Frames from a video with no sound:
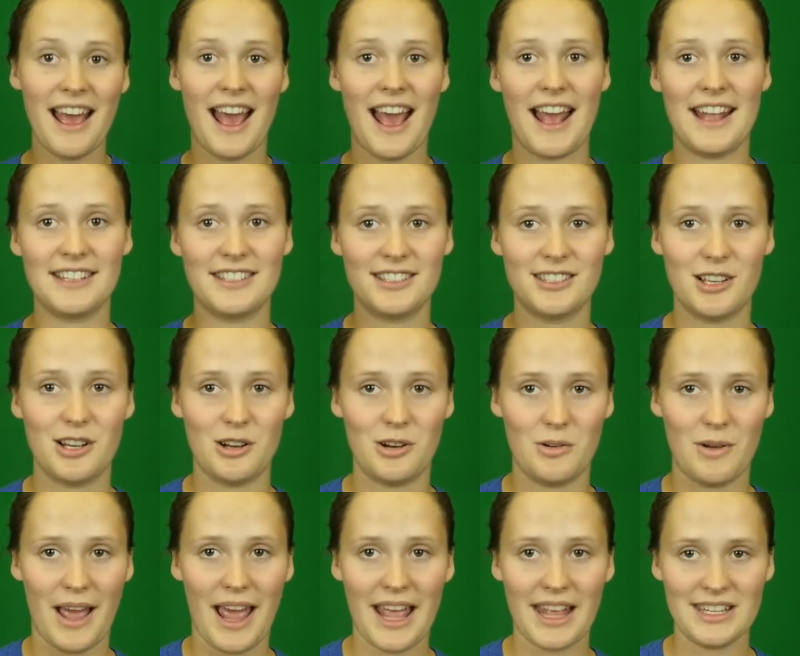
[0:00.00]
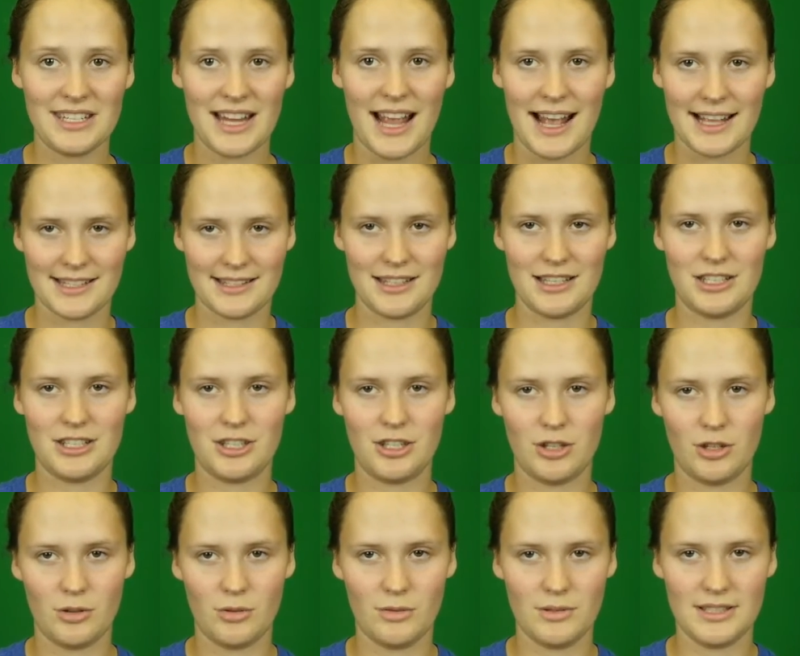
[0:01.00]
And so H has the
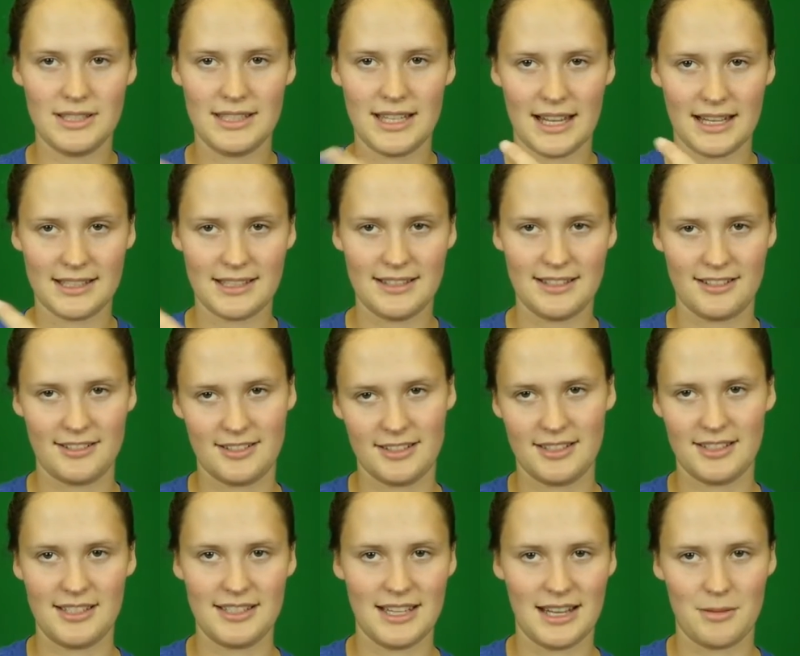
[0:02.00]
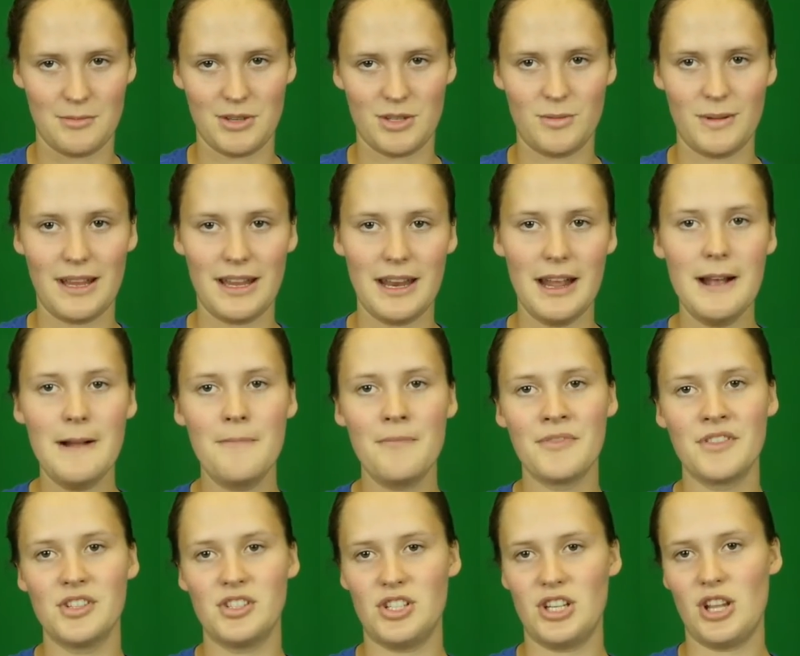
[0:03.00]
two sticks and there's just a stick in between.
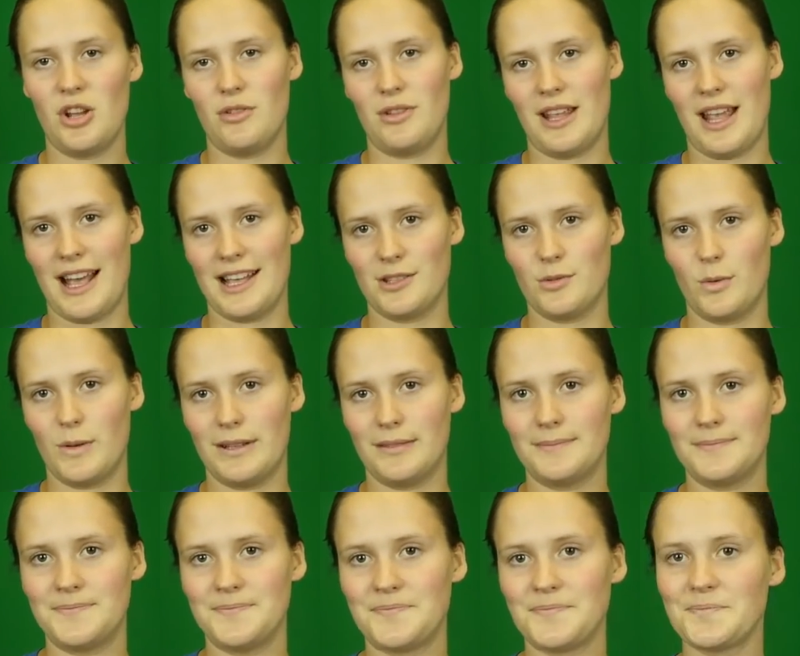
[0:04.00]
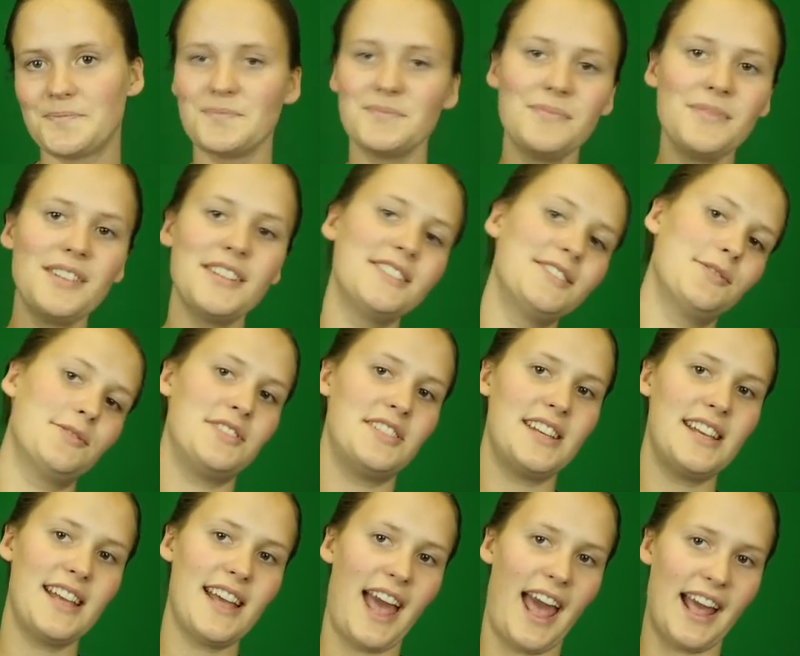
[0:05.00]
G only has one. So
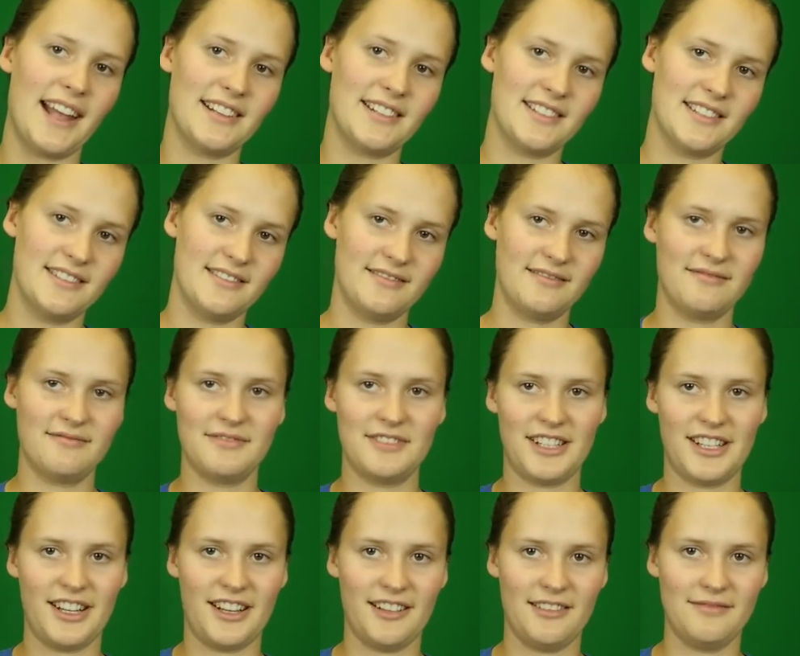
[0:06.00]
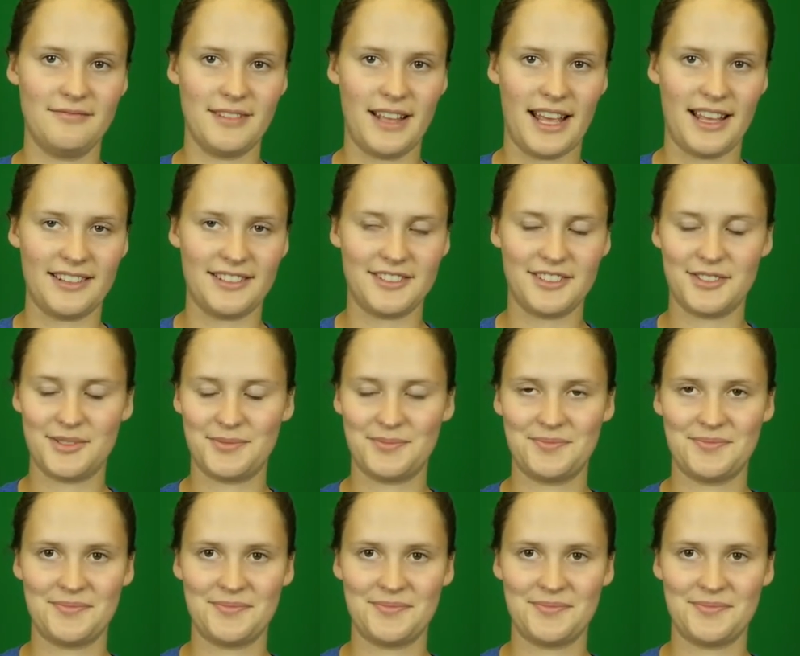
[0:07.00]
G, H, G, H.